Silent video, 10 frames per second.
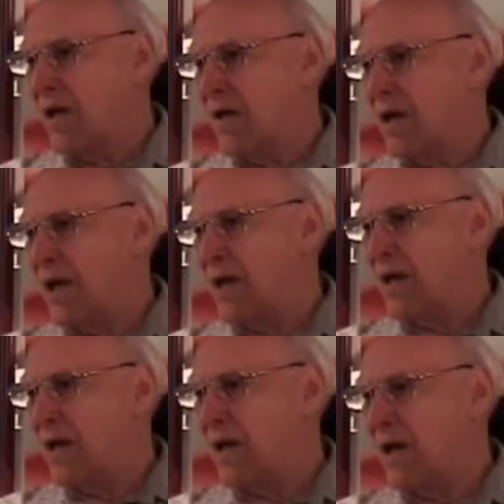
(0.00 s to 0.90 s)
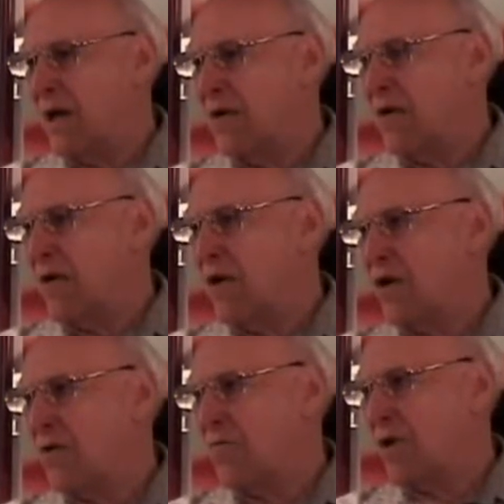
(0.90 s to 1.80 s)
had an
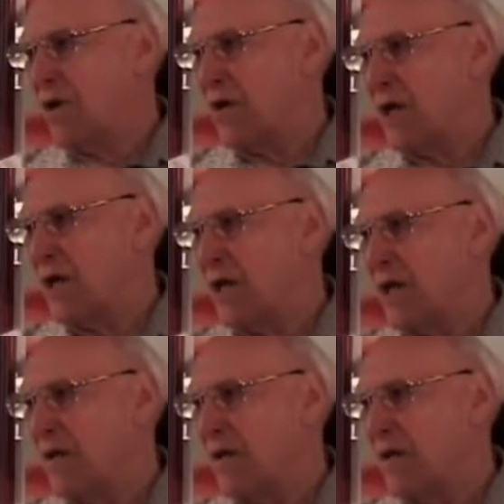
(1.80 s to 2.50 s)
oil burn, like,